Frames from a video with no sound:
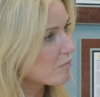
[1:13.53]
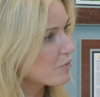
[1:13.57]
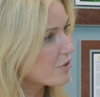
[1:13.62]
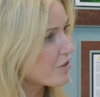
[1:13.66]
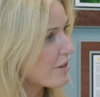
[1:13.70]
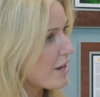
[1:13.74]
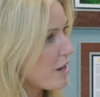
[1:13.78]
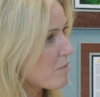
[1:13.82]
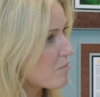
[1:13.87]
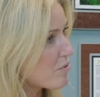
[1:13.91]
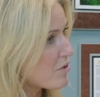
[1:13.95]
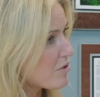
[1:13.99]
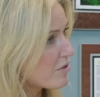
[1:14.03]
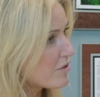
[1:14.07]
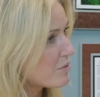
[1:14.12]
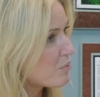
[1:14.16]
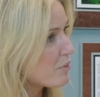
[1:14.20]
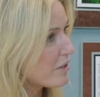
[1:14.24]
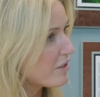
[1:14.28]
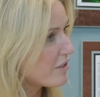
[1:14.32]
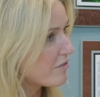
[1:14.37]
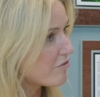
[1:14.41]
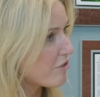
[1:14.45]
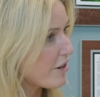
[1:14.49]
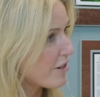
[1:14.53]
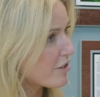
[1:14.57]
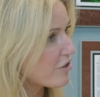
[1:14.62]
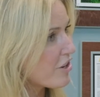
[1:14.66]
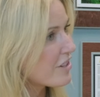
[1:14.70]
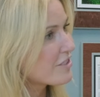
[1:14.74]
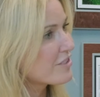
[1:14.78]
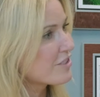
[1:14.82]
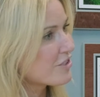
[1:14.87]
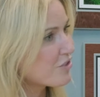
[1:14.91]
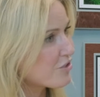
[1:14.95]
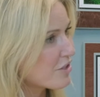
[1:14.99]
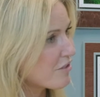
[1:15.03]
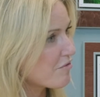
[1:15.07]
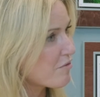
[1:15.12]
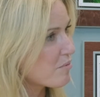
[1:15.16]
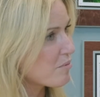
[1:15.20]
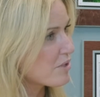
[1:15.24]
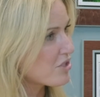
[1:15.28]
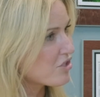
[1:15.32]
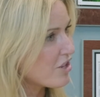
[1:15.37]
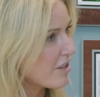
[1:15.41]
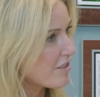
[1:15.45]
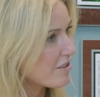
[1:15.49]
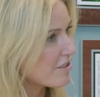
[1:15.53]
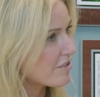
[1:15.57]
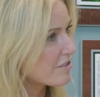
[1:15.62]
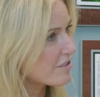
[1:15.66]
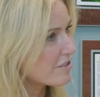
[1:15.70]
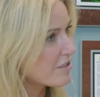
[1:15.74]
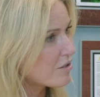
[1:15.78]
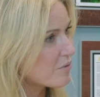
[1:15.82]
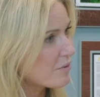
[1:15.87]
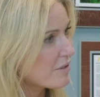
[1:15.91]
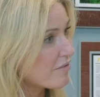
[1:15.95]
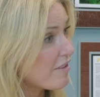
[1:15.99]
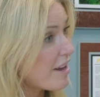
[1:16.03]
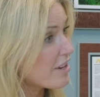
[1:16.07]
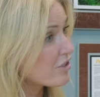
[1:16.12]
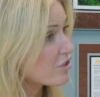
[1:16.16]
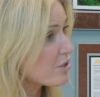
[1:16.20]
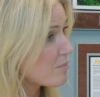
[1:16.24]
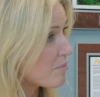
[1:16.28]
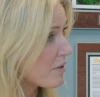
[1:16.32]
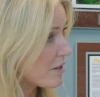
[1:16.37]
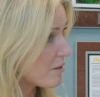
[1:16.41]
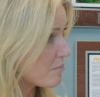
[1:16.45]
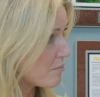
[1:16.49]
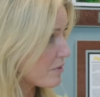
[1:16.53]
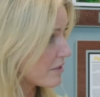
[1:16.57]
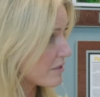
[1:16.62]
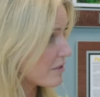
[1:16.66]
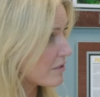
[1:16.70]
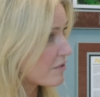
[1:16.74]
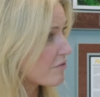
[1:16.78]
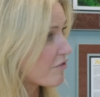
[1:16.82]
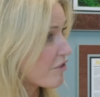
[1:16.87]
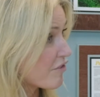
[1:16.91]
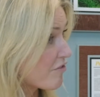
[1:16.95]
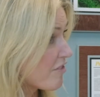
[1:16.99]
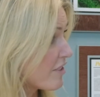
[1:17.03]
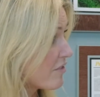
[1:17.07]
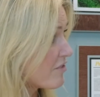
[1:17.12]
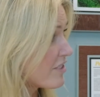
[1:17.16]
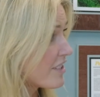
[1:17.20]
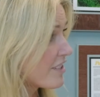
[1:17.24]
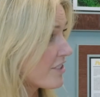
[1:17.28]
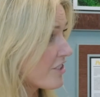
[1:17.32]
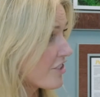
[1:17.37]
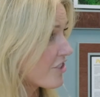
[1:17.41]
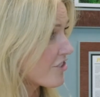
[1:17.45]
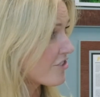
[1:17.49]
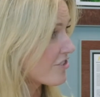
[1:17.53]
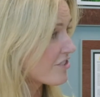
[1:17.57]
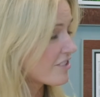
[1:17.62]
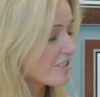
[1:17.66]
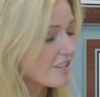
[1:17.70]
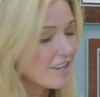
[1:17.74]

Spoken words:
We're neighbors. We live right across the street from each other. So we've actually been in business for 15 years.